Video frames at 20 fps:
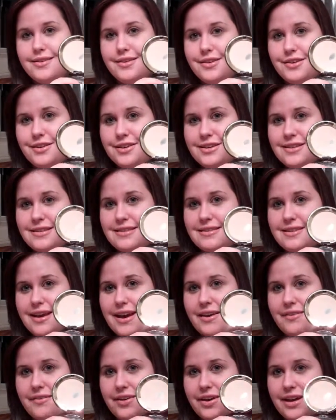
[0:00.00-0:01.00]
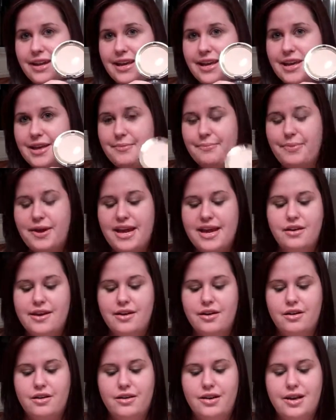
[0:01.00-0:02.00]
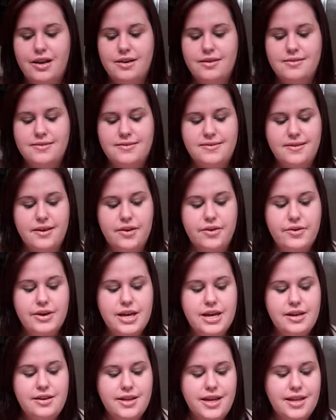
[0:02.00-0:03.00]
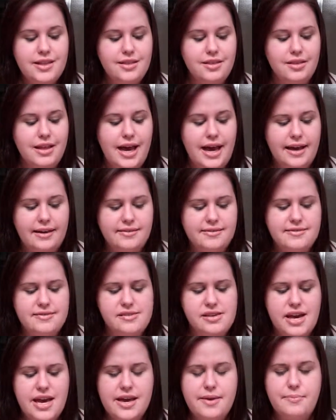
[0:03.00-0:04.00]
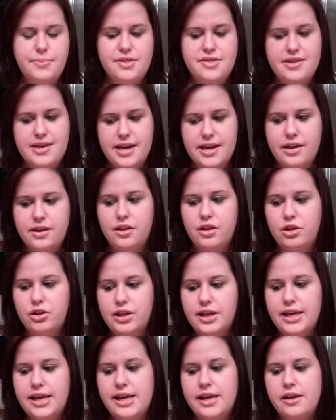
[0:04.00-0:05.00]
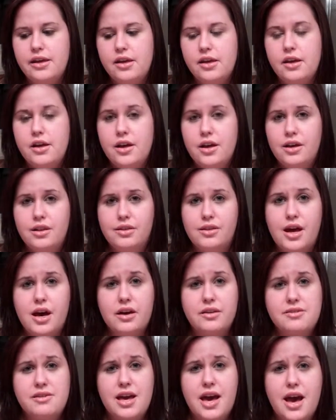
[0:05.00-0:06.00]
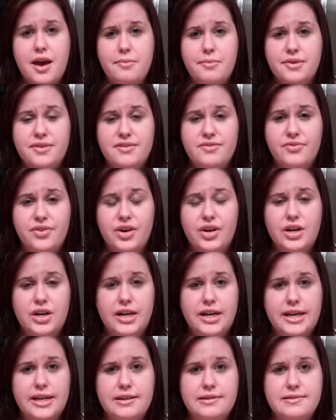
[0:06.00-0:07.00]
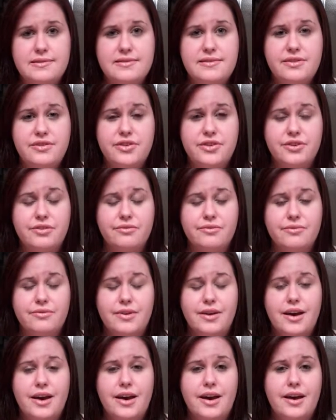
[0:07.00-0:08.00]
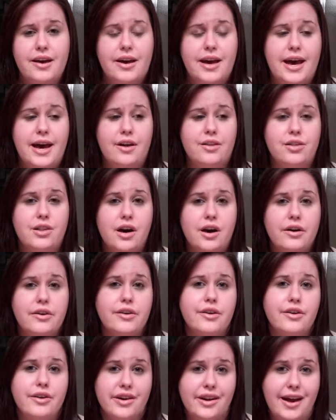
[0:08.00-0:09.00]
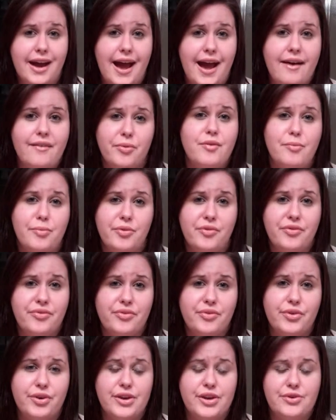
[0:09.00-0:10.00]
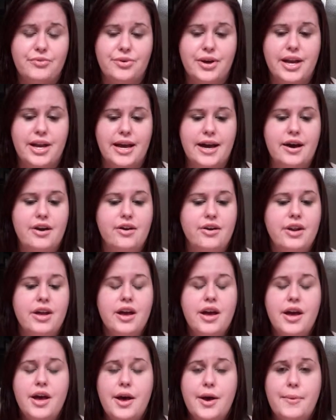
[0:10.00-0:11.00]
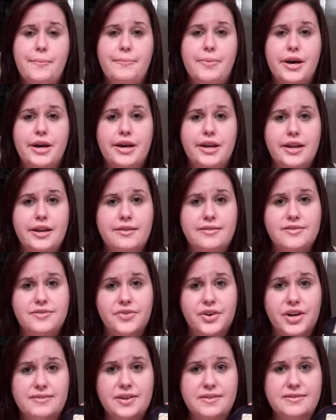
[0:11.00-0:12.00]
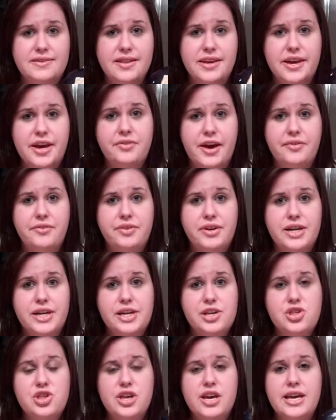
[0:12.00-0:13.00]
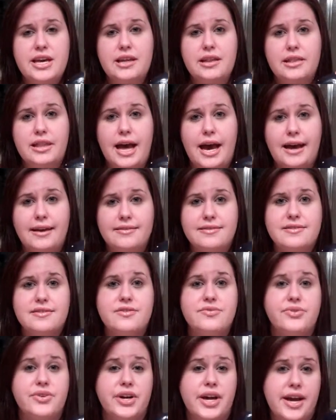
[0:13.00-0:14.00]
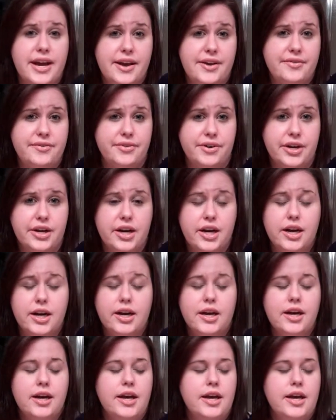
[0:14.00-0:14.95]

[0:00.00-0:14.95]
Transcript: you can see I've already hit pan on it. So it doesn't last a particularly long time as far as your how long you're going to have it before you run out. But as far as the coverage, it lasts forever.